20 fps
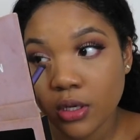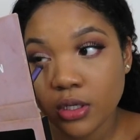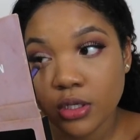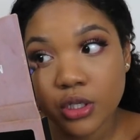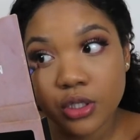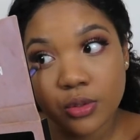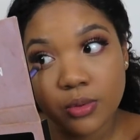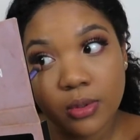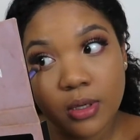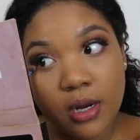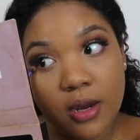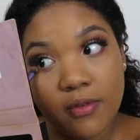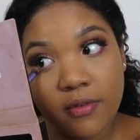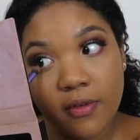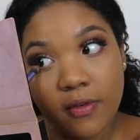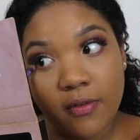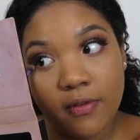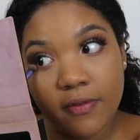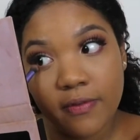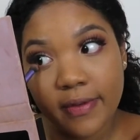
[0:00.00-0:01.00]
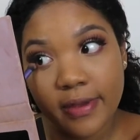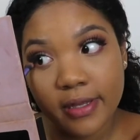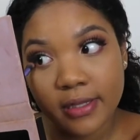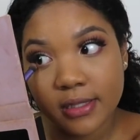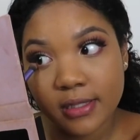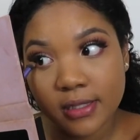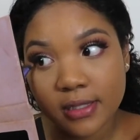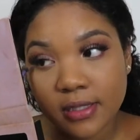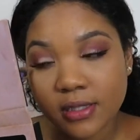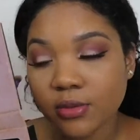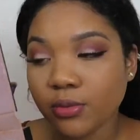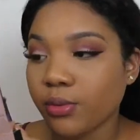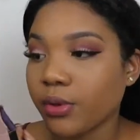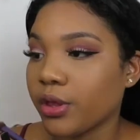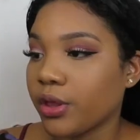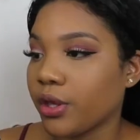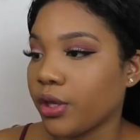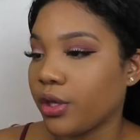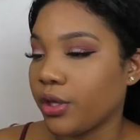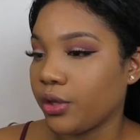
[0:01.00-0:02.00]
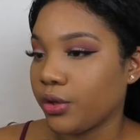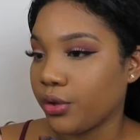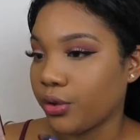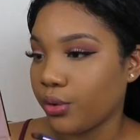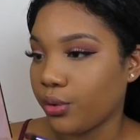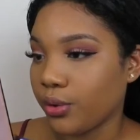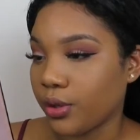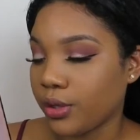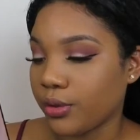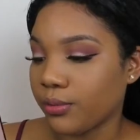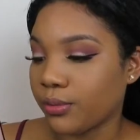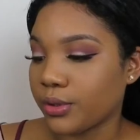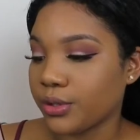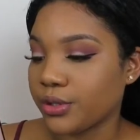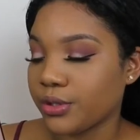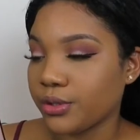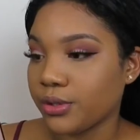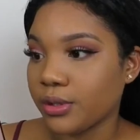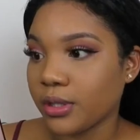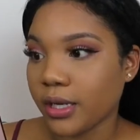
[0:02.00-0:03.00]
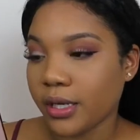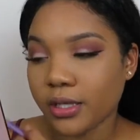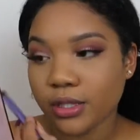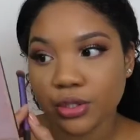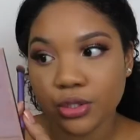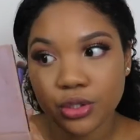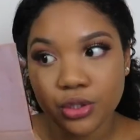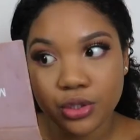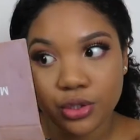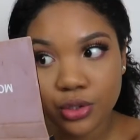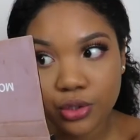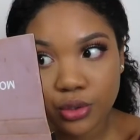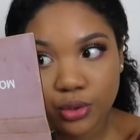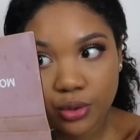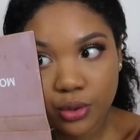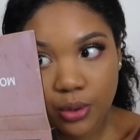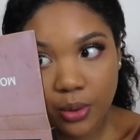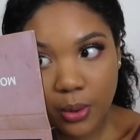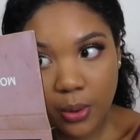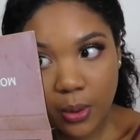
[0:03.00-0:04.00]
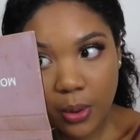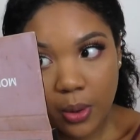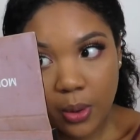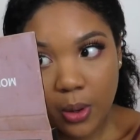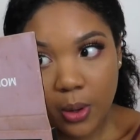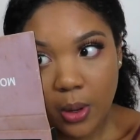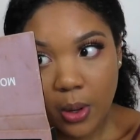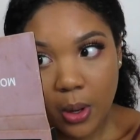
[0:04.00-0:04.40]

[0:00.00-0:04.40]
Just whatever fits with you and what you like to do.